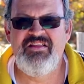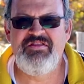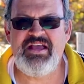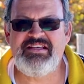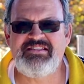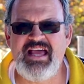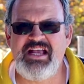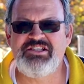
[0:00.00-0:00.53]

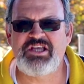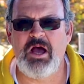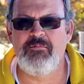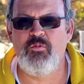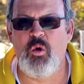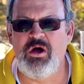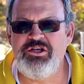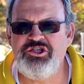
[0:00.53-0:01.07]
These things
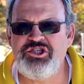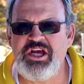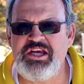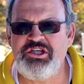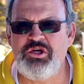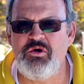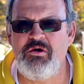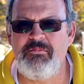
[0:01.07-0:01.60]
come 1
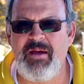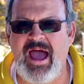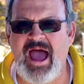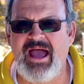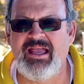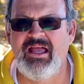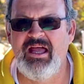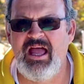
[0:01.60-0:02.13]
sheet to a
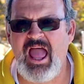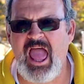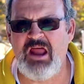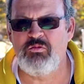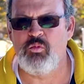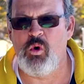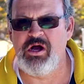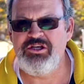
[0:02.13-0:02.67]
bag,
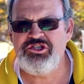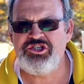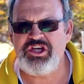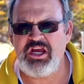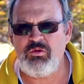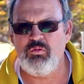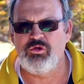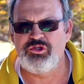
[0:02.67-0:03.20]
and 1
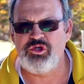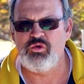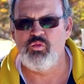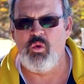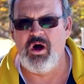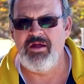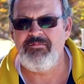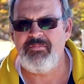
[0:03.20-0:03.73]
sheet will do
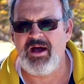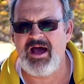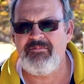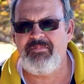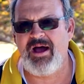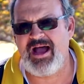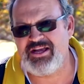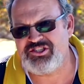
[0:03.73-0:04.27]
1
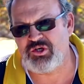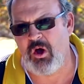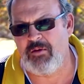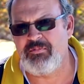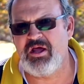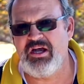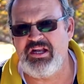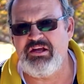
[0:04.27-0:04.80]
pot pie, so
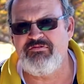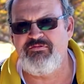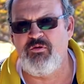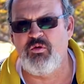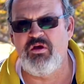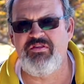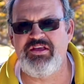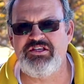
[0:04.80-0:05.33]
I'm gonna need
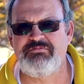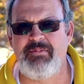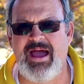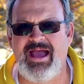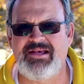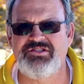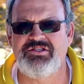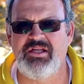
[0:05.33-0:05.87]
4 of these
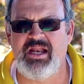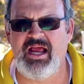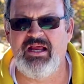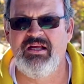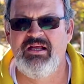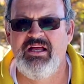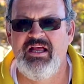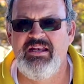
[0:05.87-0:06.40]
bags today.
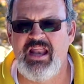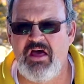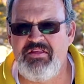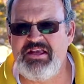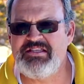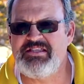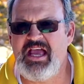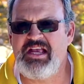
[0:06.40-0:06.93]
Now
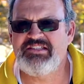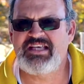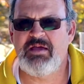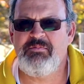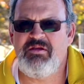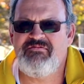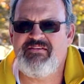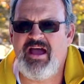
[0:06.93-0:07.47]
these things
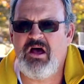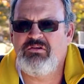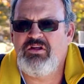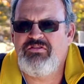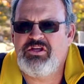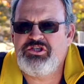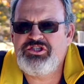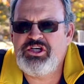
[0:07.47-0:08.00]
can be found
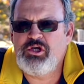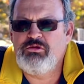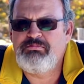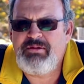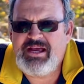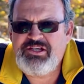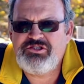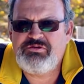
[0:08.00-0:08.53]
in the chilled
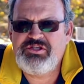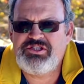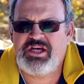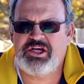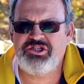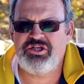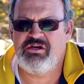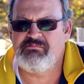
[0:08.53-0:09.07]
pastry
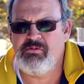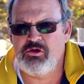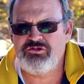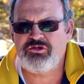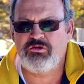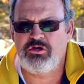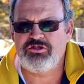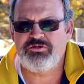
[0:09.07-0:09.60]
section of
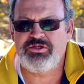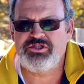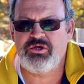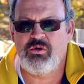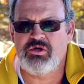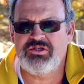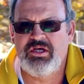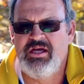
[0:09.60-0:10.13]
most grocery
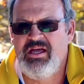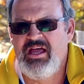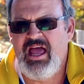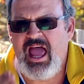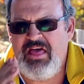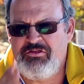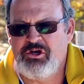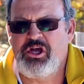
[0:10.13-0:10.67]
stores,
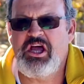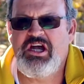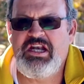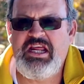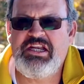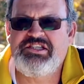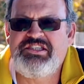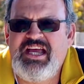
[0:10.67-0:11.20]
and they're gonna
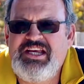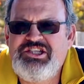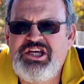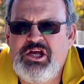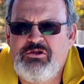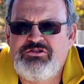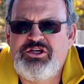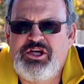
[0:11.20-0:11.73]
need to stay
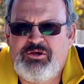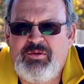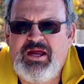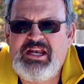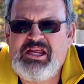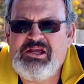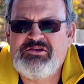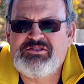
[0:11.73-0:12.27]
chilled till you're
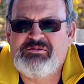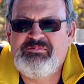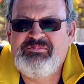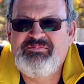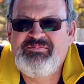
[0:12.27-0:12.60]
ready to use them.